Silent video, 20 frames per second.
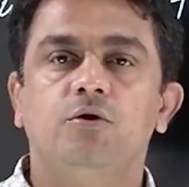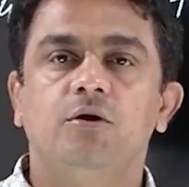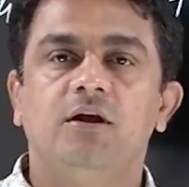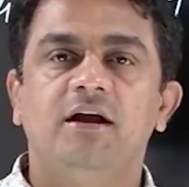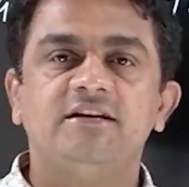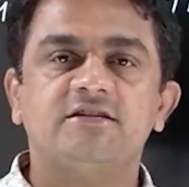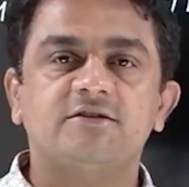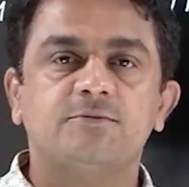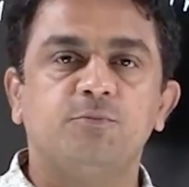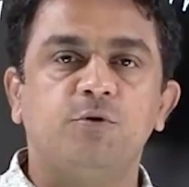
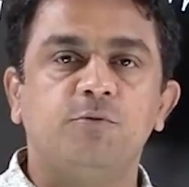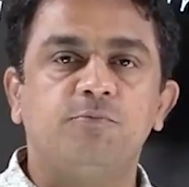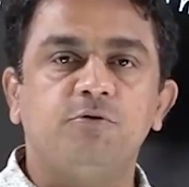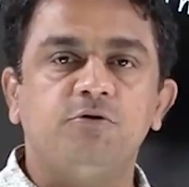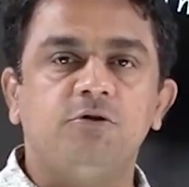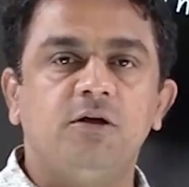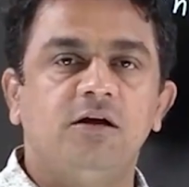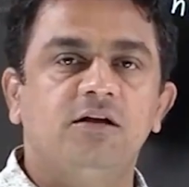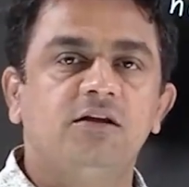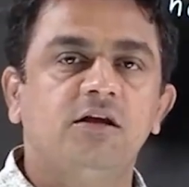let's move to
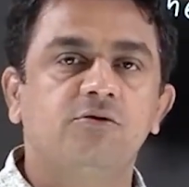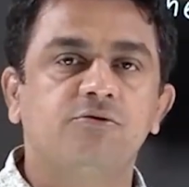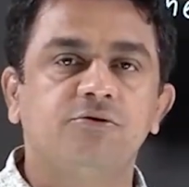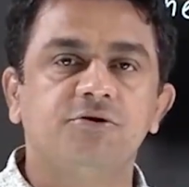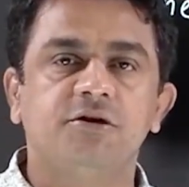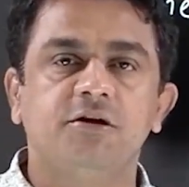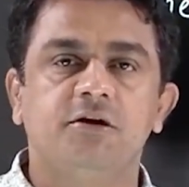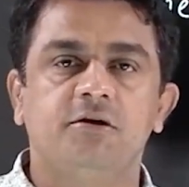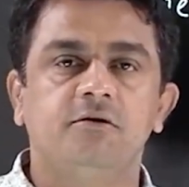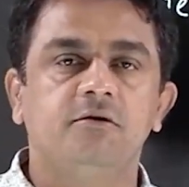the another
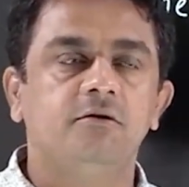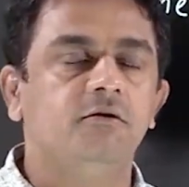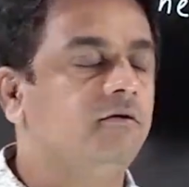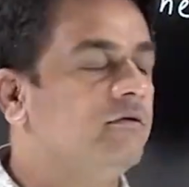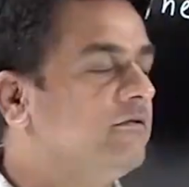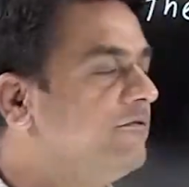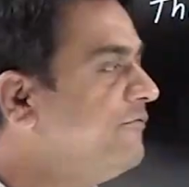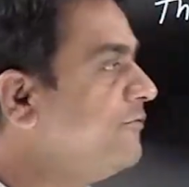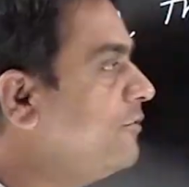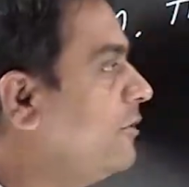question
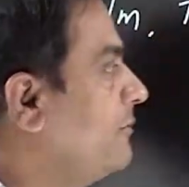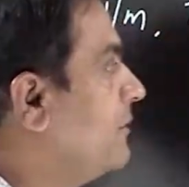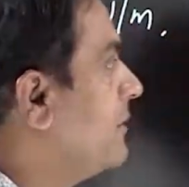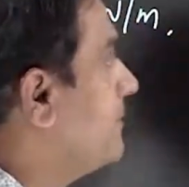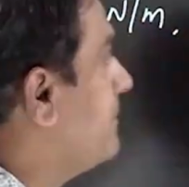from